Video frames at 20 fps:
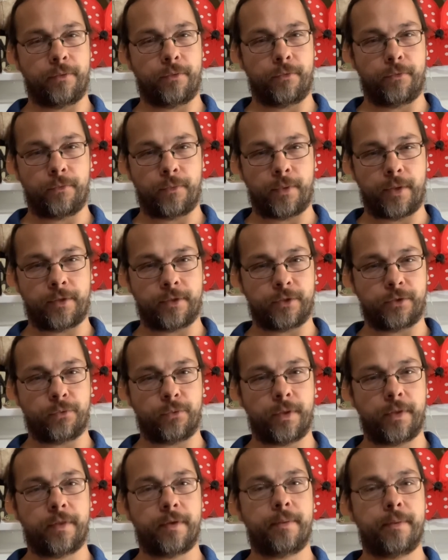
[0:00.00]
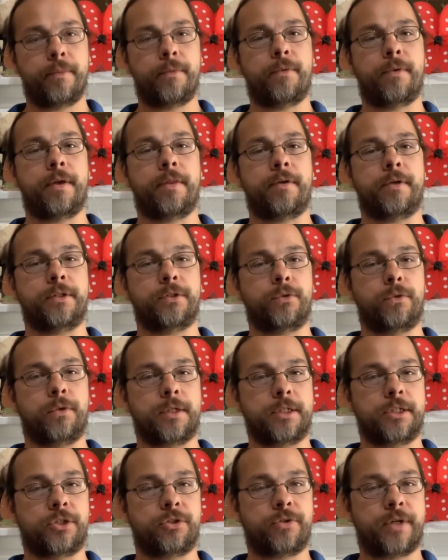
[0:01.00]
whether it's rhythm, whether it's
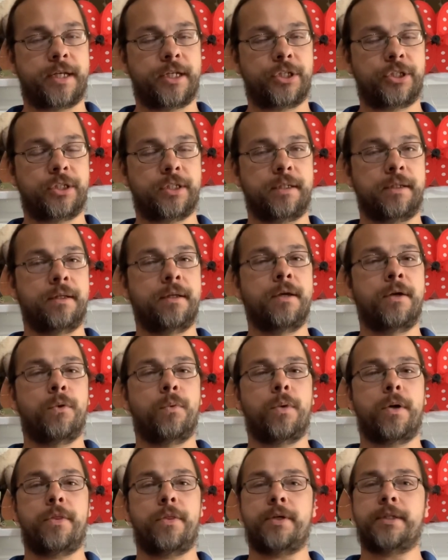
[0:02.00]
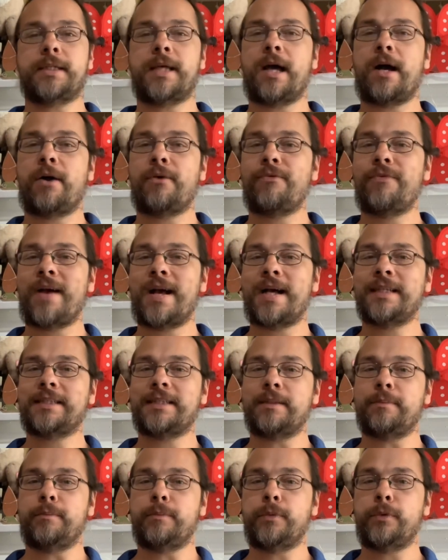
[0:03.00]
orchestration, whether it's how fast
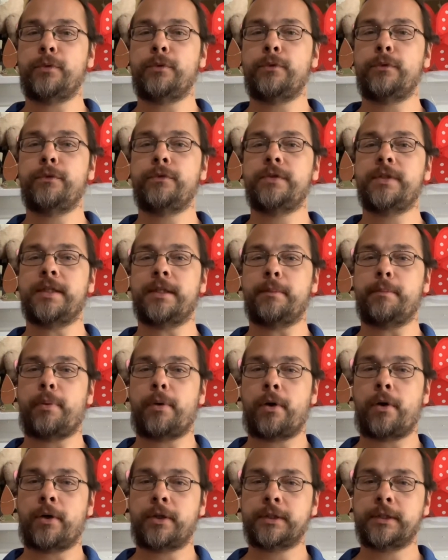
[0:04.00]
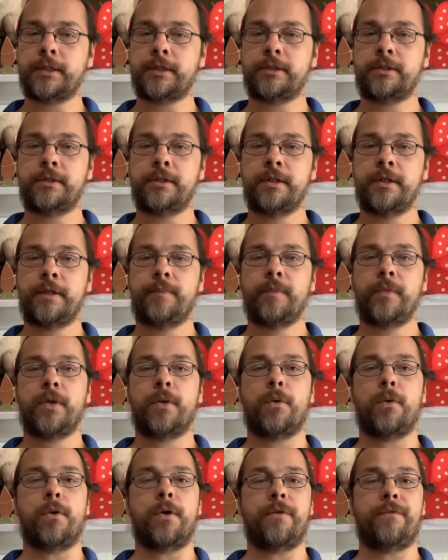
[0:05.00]
it moves then pauses,
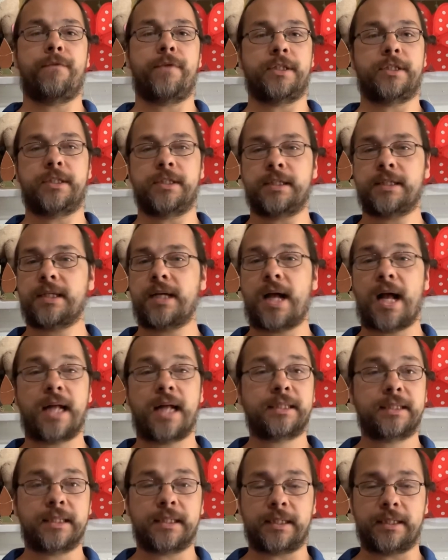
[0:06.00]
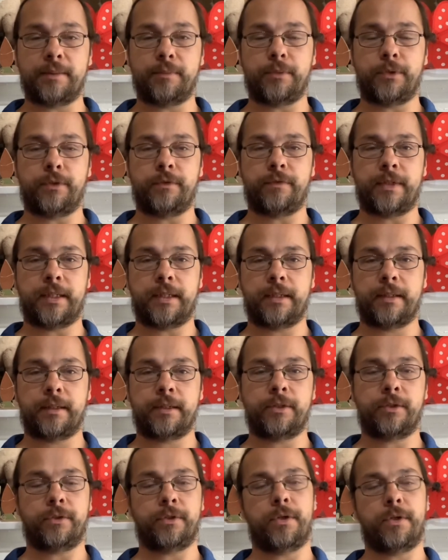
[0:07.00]
or if it's just constantly moving.
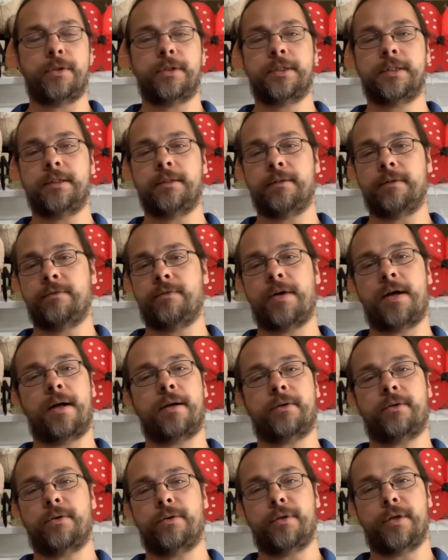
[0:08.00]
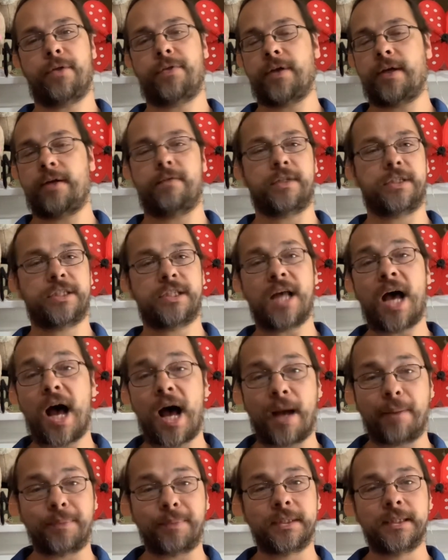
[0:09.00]
You'll notice in Wagner, nothing ever
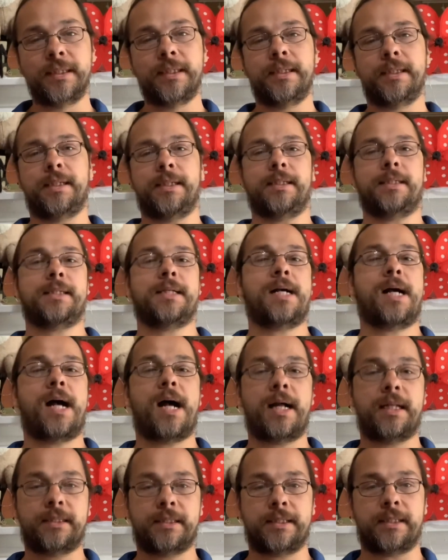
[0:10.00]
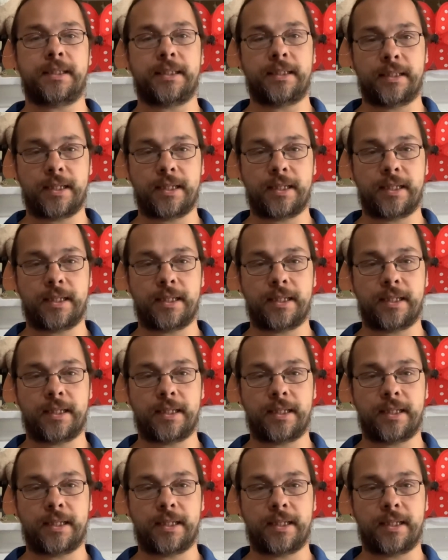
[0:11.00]
stops. It's constantly